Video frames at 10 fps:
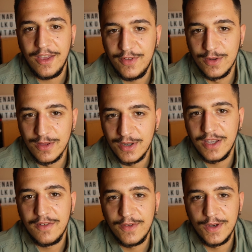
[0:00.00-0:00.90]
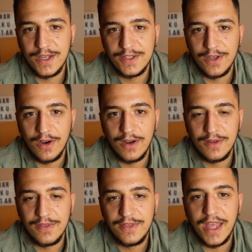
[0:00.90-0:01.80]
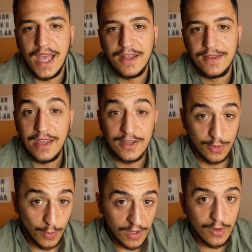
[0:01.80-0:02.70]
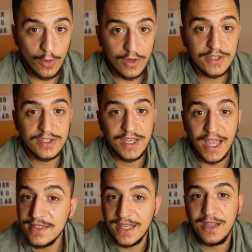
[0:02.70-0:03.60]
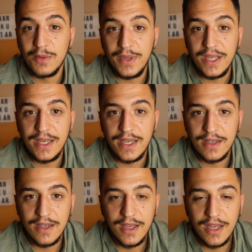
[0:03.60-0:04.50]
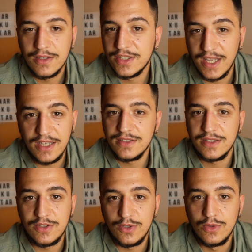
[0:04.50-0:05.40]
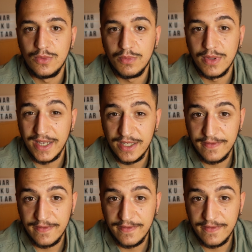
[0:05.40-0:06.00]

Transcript: if you're looking for a guitar that is a workhorse, can take a beating, stays in tune, plays